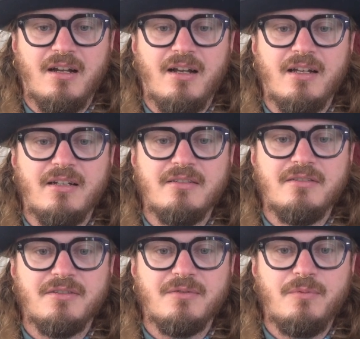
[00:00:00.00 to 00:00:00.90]

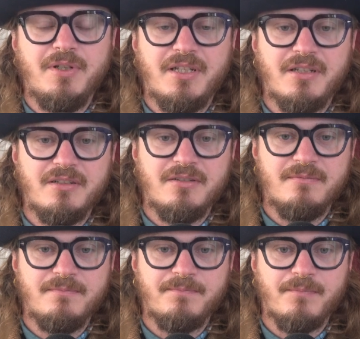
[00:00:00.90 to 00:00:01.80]
And we
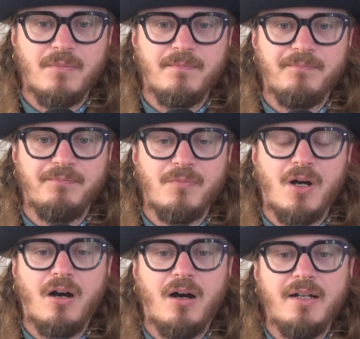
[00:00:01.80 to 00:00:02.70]
can
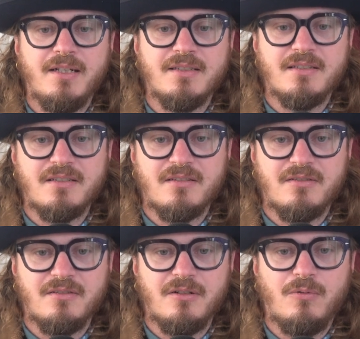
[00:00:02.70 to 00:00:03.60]
harness
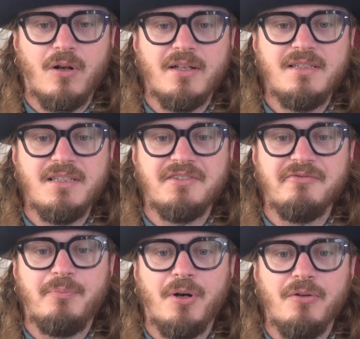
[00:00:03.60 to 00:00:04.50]
the qualities of
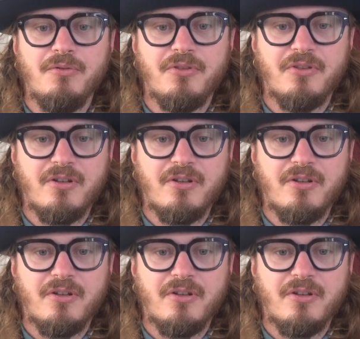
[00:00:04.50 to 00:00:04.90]
both,